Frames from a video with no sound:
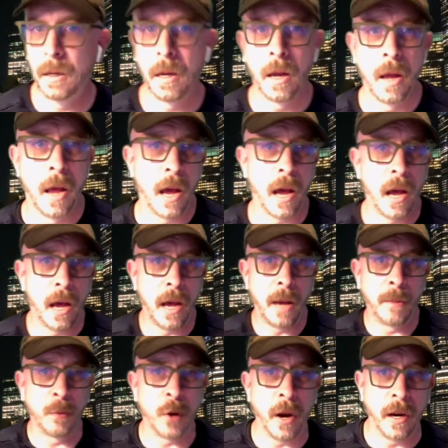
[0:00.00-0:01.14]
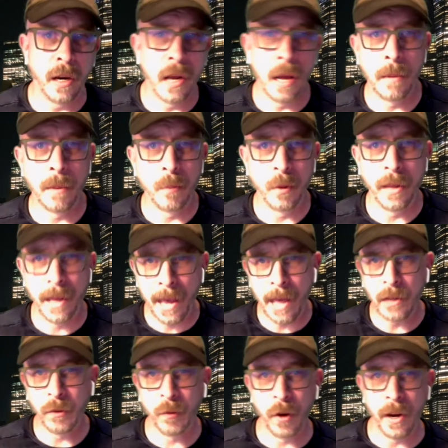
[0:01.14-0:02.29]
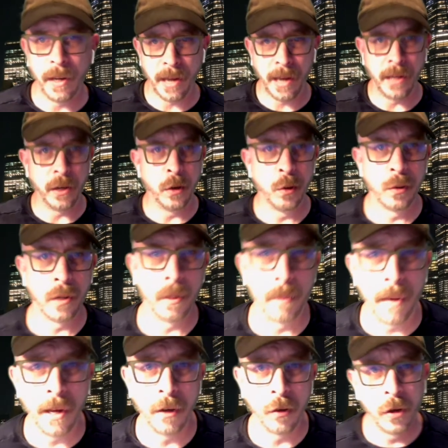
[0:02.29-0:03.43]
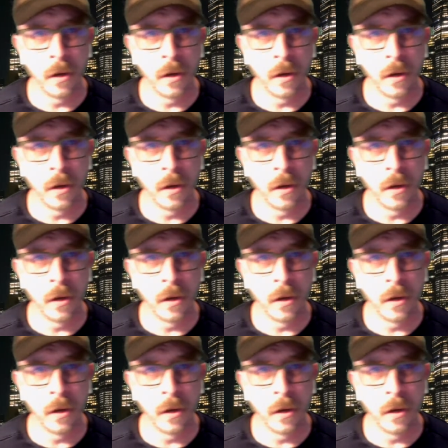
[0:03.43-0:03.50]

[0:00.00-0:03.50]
I'm trying to come up with a catchphrase I can use in a pinch.